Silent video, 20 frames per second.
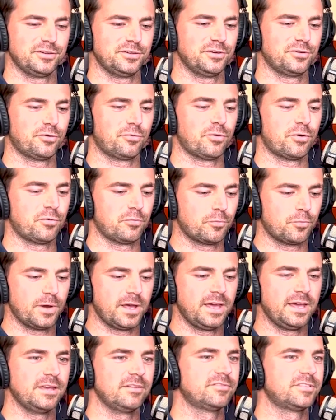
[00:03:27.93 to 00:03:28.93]
You don't want
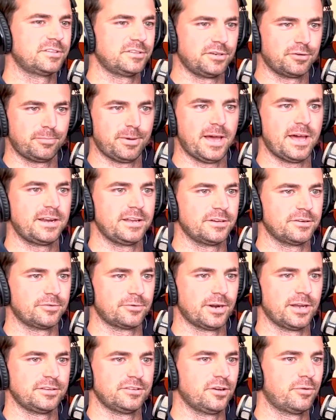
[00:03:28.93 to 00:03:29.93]
waves in your patio,
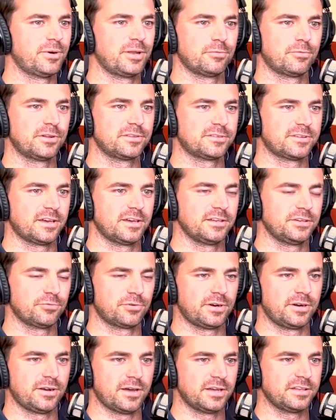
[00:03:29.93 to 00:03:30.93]
right? Nobody wants that. You
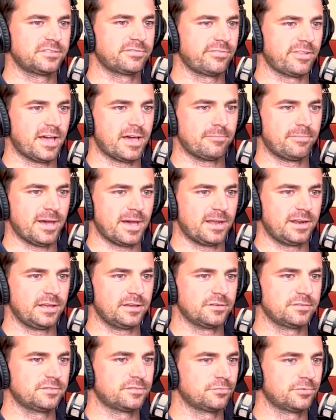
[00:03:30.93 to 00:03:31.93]
want a nice flat
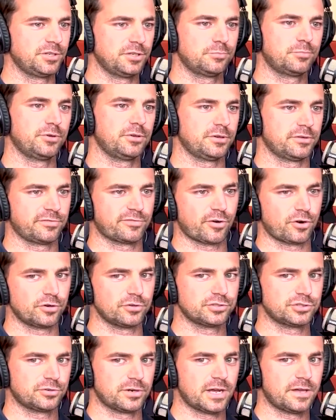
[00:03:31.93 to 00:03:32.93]
patio, so when you put your
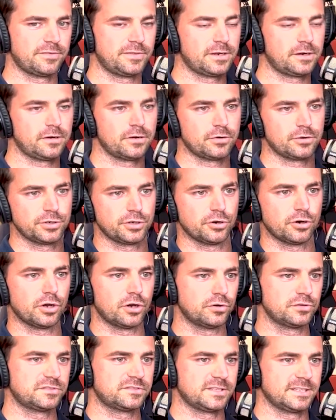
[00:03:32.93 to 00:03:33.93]
furniture out there or you're
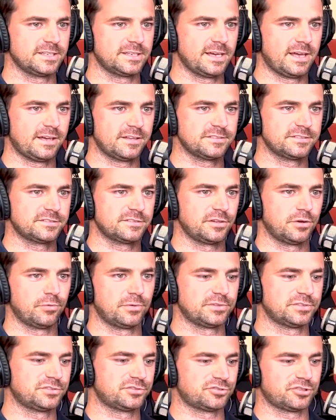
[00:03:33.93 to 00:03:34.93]
hosting guests, no
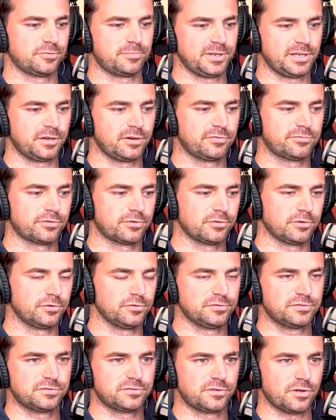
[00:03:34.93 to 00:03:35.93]
one's tripping over
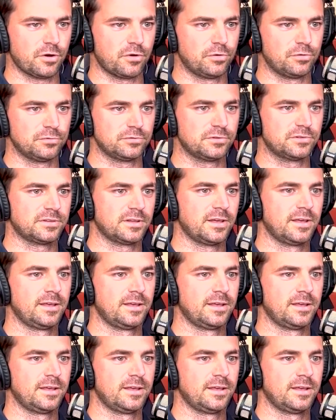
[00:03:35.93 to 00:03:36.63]
loose stones.